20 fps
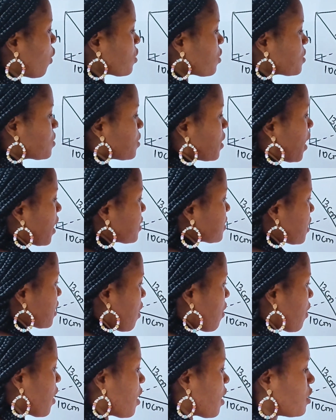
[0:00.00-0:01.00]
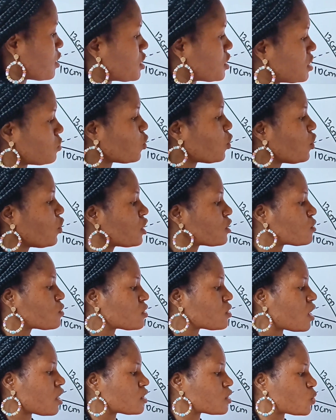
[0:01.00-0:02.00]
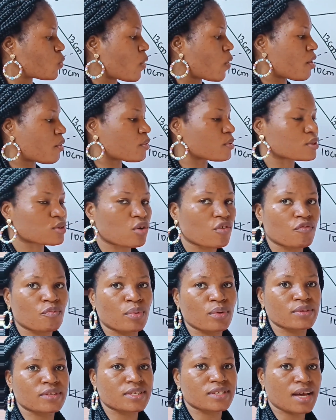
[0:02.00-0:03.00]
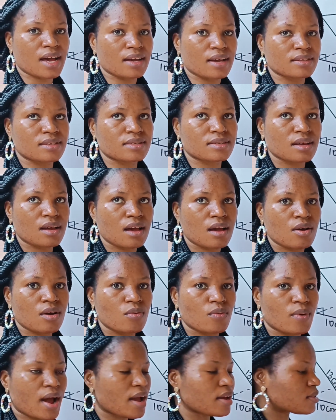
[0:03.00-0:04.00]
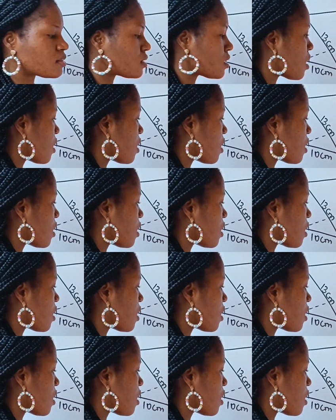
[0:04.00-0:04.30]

For us to get our h, we need to take square root of both sides, right?